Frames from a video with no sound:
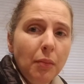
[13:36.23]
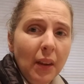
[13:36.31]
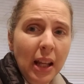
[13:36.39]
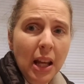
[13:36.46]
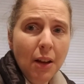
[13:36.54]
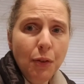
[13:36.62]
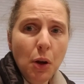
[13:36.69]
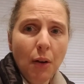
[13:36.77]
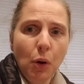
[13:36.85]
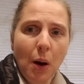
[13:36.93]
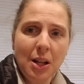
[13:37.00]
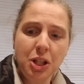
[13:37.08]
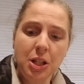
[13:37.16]
If you have
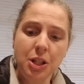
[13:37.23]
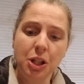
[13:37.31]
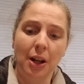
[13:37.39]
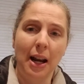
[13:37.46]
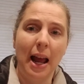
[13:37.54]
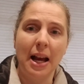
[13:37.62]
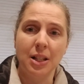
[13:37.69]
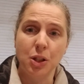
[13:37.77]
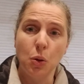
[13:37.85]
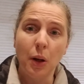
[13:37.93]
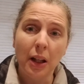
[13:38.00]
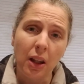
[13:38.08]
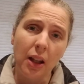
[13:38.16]
questions, you're going to ask
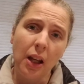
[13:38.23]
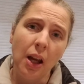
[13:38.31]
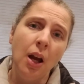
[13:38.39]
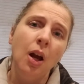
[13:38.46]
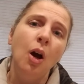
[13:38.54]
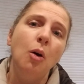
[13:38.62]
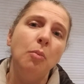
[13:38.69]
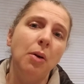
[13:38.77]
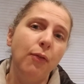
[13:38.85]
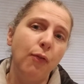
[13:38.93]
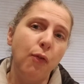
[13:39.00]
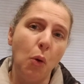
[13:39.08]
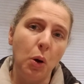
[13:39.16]
quickly
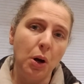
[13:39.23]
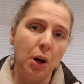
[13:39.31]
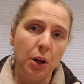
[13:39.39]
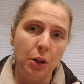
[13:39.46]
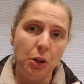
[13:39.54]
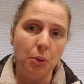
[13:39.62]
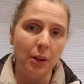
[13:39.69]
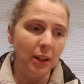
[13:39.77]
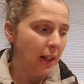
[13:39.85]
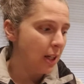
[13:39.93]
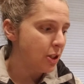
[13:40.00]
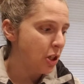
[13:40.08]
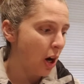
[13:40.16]
before you really
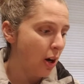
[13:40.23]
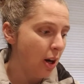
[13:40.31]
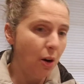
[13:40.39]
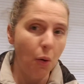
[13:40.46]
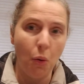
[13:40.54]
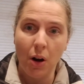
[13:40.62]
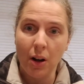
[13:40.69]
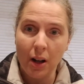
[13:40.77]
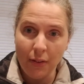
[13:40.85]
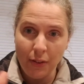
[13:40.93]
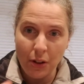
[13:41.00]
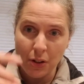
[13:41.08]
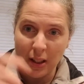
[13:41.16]
get started, or
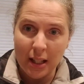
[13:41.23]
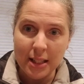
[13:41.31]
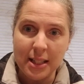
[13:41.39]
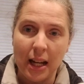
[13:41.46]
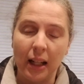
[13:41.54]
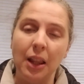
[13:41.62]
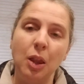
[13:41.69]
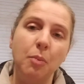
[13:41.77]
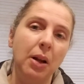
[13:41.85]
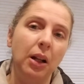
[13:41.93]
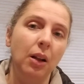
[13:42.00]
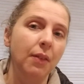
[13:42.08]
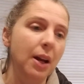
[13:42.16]
if you get stuck in the
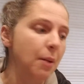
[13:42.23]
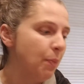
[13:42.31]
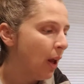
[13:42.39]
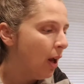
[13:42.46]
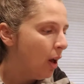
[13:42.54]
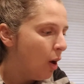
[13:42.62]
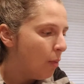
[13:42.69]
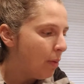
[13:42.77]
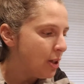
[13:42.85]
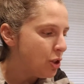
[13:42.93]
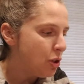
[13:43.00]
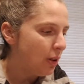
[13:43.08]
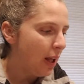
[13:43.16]
middle of it.
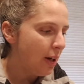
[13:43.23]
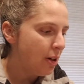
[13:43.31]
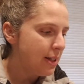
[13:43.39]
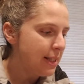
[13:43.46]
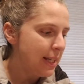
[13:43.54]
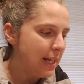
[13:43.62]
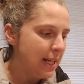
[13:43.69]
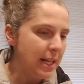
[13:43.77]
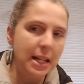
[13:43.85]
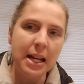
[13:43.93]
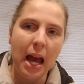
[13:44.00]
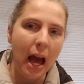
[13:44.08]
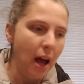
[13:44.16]
But do letters E
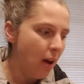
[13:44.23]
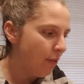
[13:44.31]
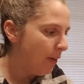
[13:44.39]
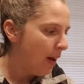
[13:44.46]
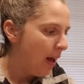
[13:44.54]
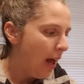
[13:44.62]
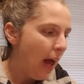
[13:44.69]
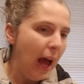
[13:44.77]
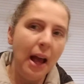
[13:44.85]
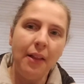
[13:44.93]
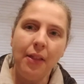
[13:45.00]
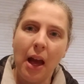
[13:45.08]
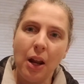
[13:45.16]
and F,
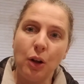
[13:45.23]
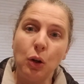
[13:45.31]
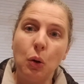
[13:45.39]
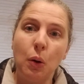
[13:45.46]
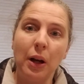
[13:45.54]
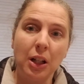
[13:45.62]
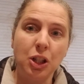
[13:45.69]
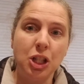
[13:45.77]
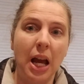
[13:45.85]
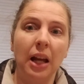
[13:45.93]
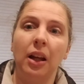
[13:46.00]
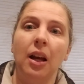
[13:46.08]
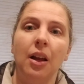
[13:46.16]
and then quick
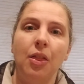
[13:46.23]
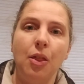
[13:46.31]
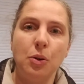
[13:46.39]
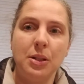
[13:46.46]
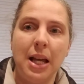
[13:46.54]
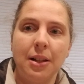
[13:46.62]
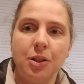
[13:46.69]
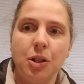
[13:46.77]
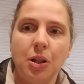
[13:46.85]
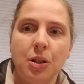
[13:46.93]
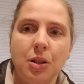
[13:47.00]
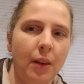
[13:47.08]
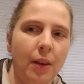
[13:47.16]
check those
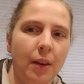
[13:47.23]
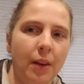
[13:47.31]
answers.